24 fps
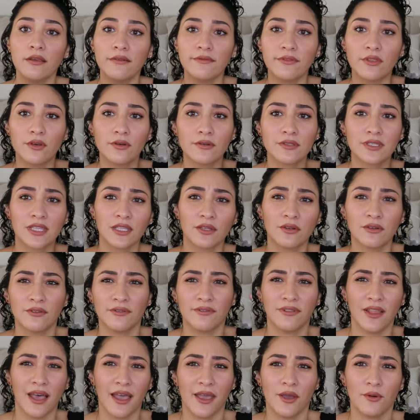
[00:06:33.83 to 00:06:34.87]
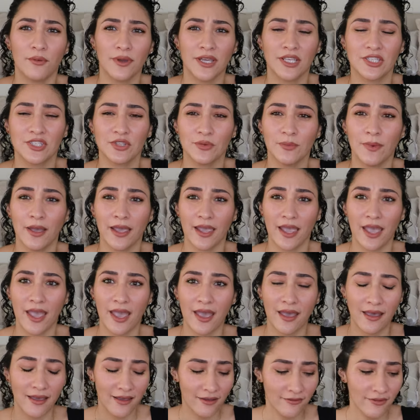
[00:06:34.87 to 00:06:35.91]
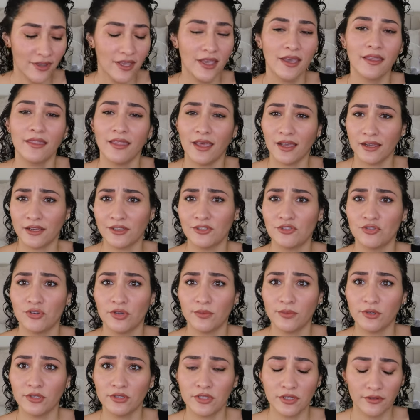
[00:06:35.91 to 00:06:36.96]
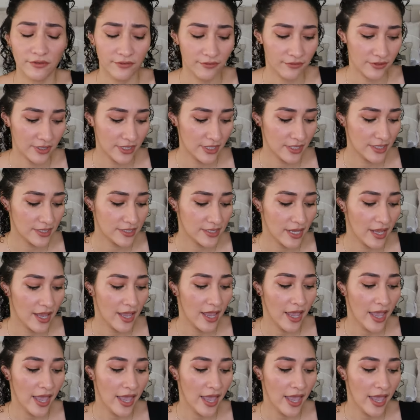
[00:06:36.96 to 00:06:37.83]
of those little flyaways you might have that contribute to frizz.